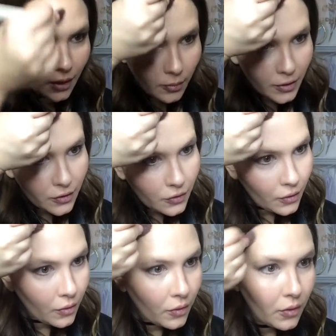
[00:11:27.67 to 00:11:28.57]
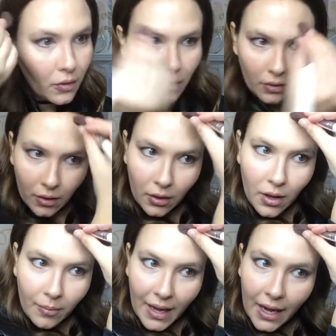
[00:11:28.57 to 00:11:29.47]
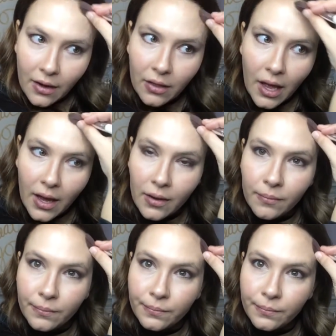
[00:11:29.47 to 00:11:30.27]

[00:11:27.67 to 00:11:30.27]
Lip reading: and I'm gonna do along my hairline.